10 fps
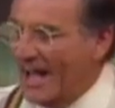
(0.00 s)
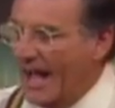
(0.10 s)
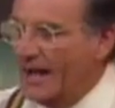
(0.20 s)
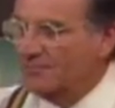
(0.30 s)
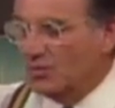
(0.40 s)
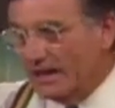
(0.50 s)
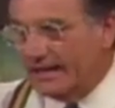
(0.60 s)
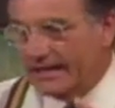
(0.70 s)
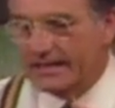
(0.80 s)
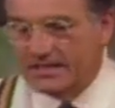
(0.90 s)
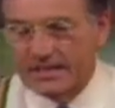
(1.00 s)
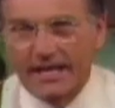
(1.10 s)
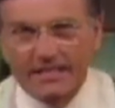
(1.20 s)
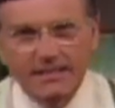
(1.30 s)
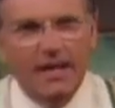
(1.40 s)
Well, in this
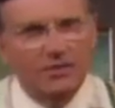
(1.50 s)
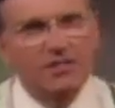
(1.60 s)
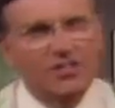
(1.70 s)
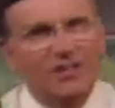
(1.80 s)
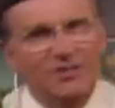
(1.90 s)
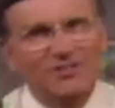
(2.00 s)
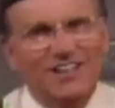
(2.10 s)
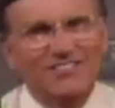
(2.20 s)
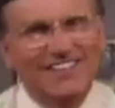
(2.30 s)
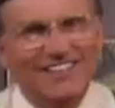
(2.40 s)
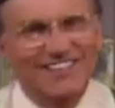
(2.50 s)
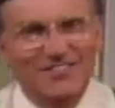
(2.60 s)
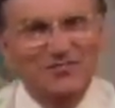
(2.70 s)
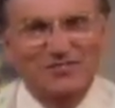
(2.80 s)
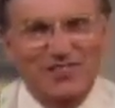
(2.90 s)
case, I want to show you something a little
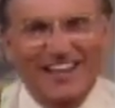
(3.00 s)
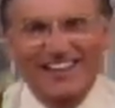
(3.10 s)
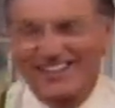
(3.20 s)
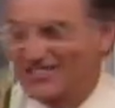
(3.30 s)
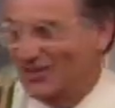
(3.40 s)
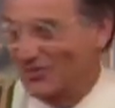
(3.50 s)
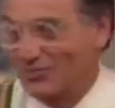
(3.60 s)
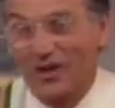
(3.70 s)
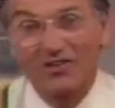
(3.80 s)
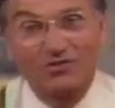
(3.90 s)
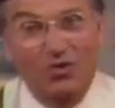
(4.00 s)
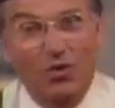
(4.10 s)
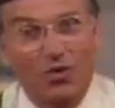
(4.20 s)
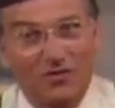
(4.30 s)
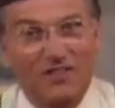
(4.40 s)
different from that, because although
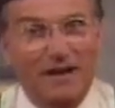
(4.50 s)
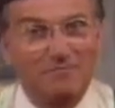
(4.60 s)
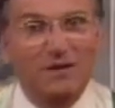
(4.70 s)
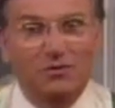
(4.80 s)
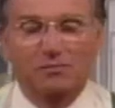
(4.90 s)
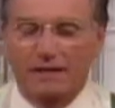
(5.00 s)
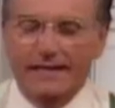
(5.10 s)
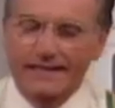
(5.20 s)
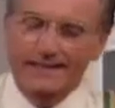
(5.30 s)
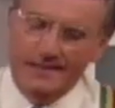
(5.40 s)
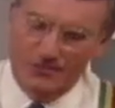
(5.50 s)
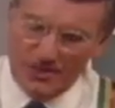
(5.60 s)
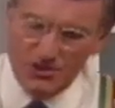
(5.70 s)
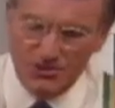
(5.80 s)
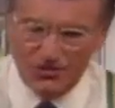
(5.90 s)
all of that meat would be eaten and
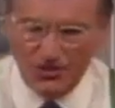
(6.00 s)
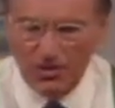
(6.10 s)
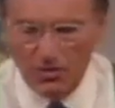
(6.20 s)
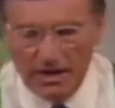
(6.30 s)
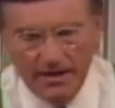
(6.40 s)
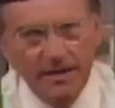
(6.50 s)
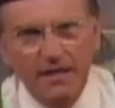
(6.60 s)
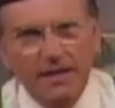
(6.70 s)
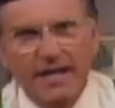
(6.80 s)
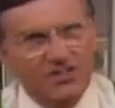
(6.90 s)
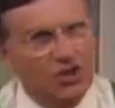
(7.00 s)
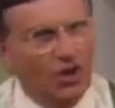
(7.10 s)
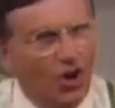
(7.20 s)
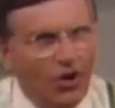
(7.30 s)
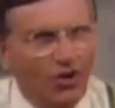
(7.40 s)
vegetables thrown away, it's a
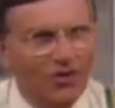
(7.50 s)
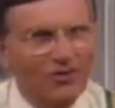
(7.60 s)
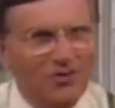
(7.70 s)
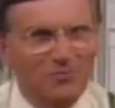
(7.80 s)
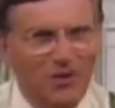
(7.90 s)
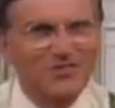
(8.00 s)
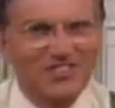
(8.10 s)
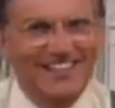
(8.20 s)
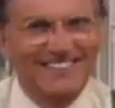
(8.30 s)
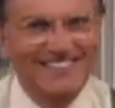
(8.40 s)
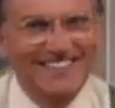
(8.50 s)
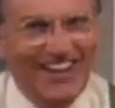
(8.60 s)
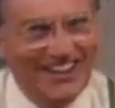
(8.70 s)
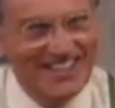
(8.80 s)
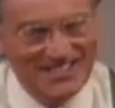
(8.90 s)
long process.
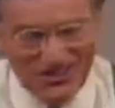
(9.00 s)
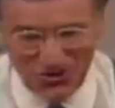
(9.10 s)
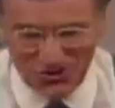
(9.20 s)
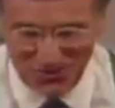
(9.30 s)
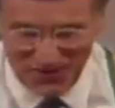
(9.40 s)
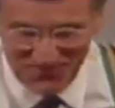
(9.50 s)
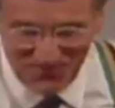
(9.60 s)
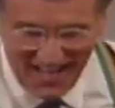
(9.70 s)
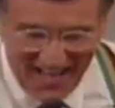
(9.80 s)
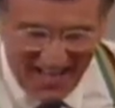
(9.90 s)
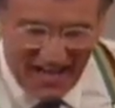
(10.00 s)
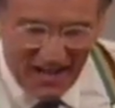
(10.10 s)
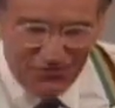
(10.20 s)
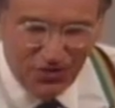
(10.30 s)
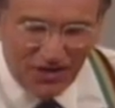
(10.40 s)
Now, here's a shorter one.
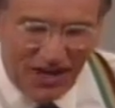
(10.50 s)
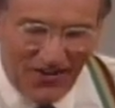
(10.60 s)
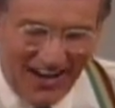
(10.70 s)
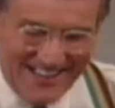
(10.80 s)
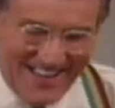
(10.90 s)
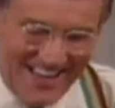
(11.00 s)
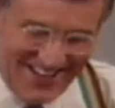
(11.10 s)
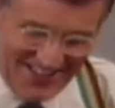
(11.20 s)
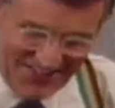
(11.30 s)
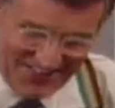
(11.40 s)
If you go out and you